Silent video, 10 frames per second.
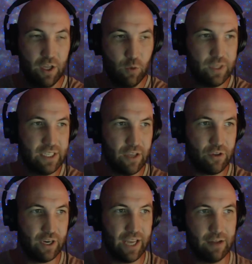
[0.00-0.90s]
with these other
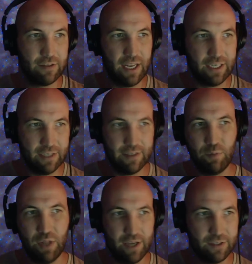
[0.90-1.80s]
accounts like Disney
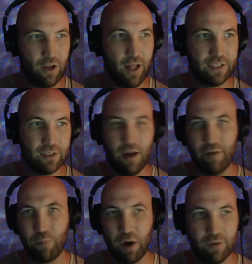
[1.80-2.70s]
Plus and all that stuff,
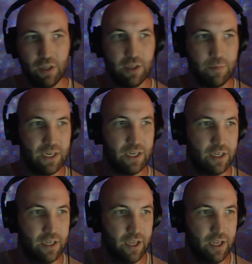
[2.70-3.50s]
Marvel Unlimited.